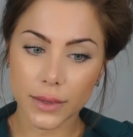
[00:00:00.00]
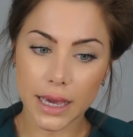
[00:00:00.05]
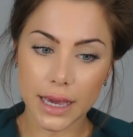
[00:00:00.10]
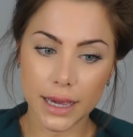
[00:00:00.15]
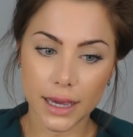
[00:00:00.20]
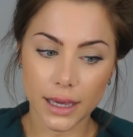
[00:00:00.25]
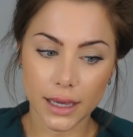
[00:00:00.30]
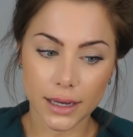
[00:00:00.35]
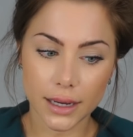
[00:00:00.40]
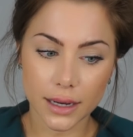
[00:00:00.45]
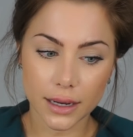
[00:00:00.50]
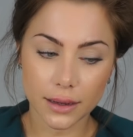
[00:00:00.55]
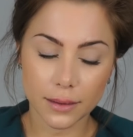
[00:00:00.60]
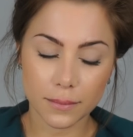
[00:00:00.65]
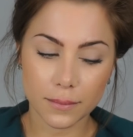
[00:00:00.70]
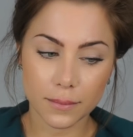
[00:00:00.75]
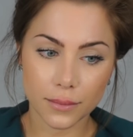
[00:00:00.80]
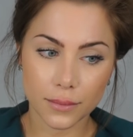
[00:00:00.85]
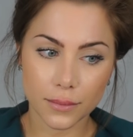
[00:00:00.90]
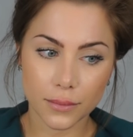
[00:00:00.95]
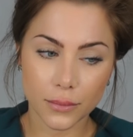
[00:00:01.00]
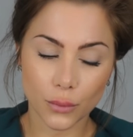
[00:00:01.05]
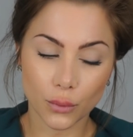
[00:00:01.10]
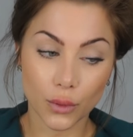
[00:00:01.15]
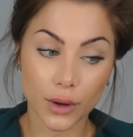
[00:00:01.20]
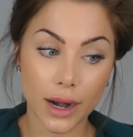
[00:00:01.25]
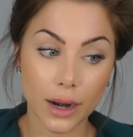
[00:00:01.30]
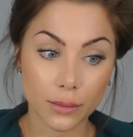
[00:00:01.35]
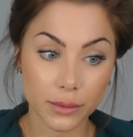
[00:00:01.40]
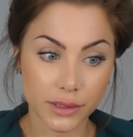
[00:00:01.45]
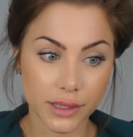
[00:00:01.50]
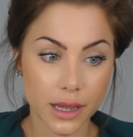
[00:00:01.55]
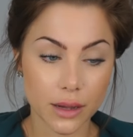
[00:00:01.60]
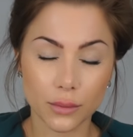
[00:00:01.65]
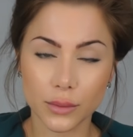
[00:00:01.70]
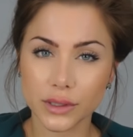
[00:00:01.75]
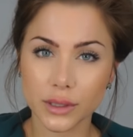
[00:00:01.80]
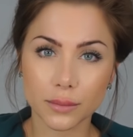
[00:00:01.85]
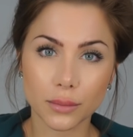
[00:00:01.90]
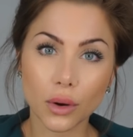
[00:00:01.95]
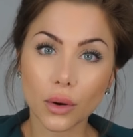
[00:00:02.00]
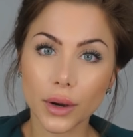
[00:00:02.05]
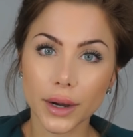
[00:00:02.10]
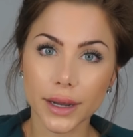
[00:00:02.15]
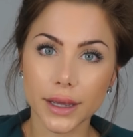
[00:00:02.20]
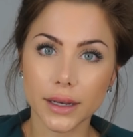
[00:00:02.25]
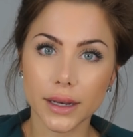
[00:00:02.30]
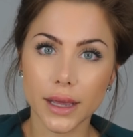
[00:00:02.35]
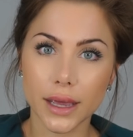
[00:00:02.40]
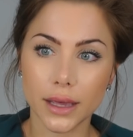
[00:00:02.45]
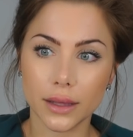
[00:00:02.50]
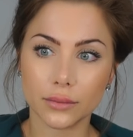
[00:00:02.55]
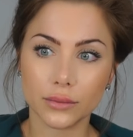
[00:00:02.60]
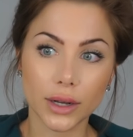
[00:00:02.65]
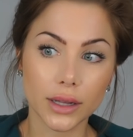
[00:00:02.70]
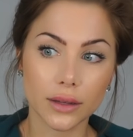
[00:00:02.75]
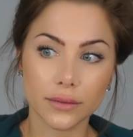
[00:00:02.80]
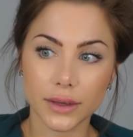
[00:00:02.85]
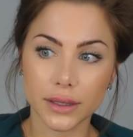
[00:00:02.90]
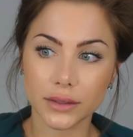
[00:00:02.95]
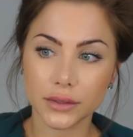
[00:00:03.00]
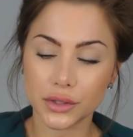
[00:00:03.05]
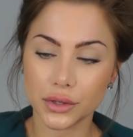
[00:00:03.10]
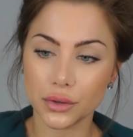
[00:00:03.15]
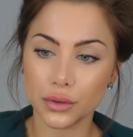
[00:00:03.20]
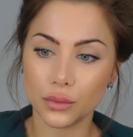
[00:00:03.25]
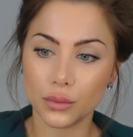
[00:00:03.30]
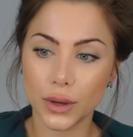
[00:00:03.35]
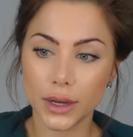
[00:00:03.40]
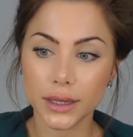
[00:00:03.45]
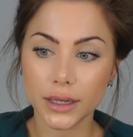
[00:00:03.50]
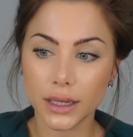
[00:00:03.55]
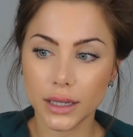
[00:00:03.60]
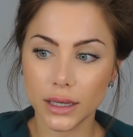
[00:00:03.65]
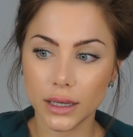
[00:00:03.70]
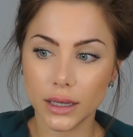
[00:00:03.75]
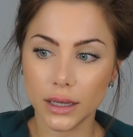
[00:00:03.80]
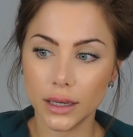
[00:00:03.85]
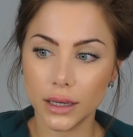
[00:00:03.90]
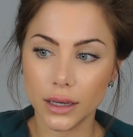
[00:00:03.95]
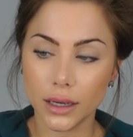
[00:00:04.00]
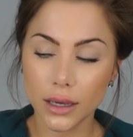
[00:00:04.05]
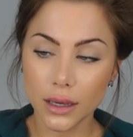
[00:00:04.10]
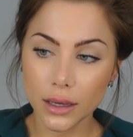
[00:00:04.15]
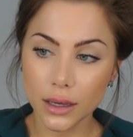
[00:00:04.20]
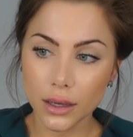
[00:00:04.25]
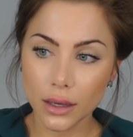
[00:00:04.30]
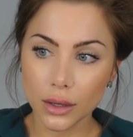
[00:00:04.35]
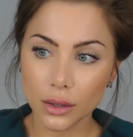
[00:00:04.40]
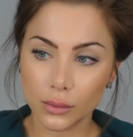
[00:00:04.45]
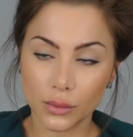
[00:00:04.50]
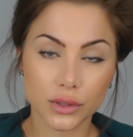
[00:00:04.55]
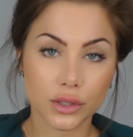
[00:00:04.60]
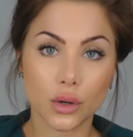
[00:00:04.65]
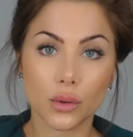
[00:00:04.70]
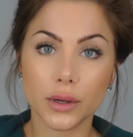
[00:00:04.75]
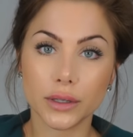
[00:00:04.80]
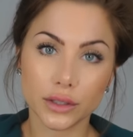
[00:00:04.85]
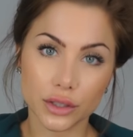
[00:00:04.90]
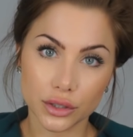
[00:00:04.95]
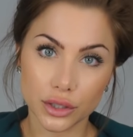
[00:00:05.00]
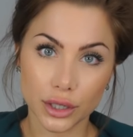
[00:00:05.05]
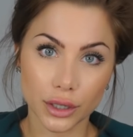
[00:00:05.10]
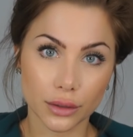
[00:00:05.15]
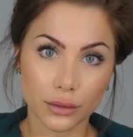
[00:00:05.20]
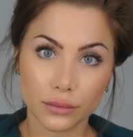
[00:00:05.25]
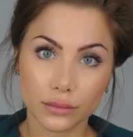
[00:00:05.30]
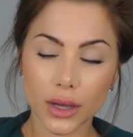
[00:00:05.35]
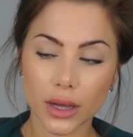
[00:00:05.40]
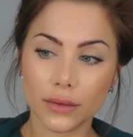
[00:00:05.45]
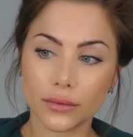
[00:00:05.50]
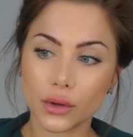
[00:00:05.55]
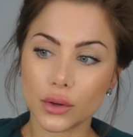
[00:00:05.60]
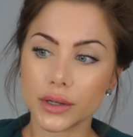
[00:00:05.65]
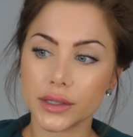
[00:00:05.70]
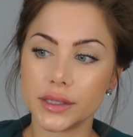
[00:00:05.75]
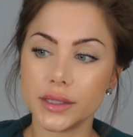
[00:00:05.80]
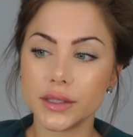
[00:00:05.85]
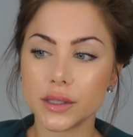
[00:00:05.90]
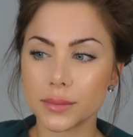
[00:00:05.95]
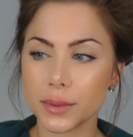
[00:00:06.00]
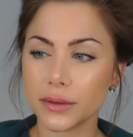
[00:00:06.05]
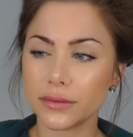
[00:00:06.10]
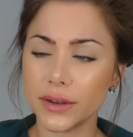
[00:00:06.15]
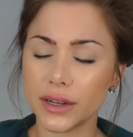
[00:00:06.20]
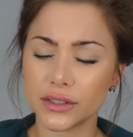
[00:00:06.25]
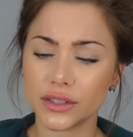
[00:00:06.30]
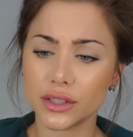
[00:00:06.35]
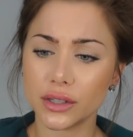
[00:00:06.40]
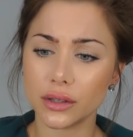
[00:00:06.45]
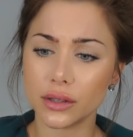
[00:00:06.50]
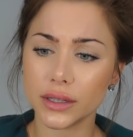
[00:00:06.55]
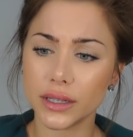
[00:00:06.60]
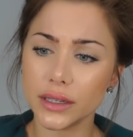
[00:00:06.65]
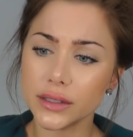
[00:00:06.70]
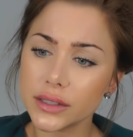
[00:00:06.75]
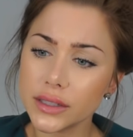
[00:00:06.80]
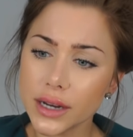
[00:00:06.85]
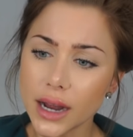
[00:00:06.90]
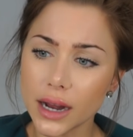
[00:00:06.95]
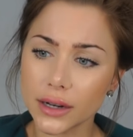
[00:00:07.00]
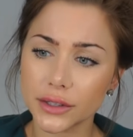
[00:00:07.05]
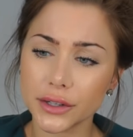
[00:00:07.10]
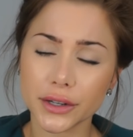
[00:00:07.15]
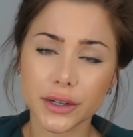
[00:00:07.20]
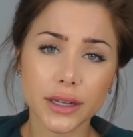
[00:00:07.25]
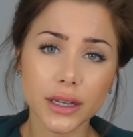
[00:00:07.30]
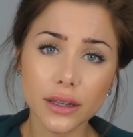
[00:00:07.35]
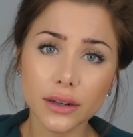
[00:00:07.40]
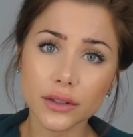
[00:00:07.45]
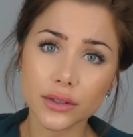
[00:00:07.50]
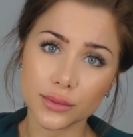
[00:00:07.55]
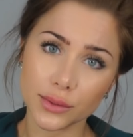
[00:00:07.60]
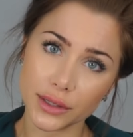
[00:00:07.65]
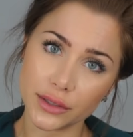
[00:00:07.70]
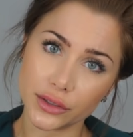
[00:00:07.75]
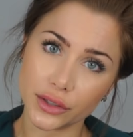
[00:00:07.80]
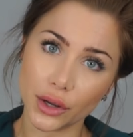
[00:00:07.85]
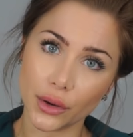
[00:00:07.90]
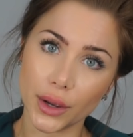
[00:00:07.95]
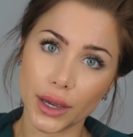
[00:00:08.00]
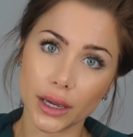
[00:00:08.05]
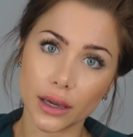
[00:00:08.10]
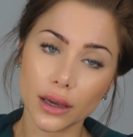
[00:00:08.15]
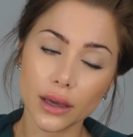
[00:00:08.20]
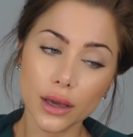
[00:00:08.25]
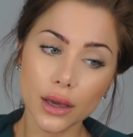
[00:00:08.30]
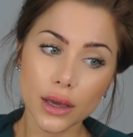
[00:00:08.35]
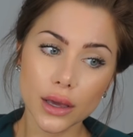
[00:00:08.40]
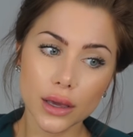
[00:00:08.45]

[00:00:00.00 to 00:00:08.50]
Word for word: And what I was saying was important and relevant to what he was going to do. Of course, he's a professional, he's a doctor, he knows what he's doing.